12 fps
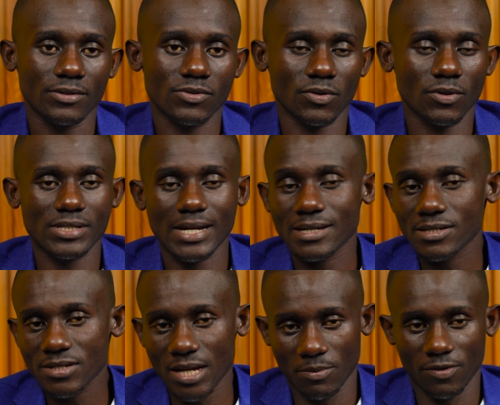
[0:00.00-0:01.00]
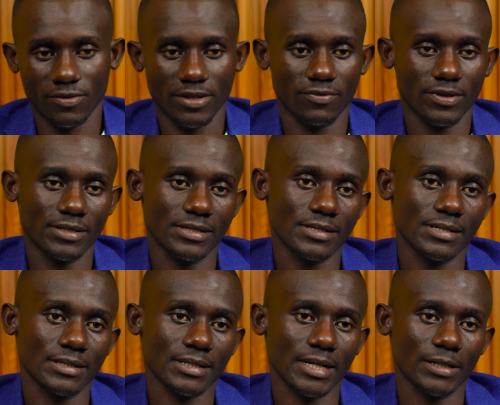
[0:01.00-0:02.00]
So those are some of the phases
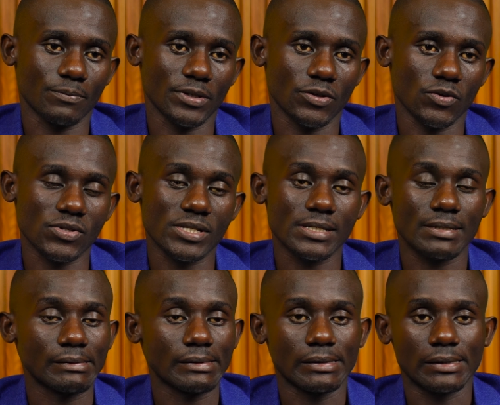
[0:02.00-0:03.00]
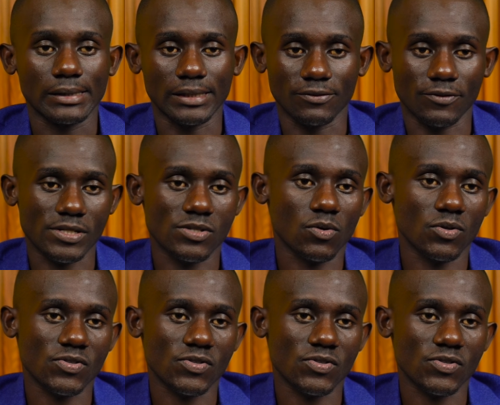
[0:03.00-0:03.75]
that can be used in phased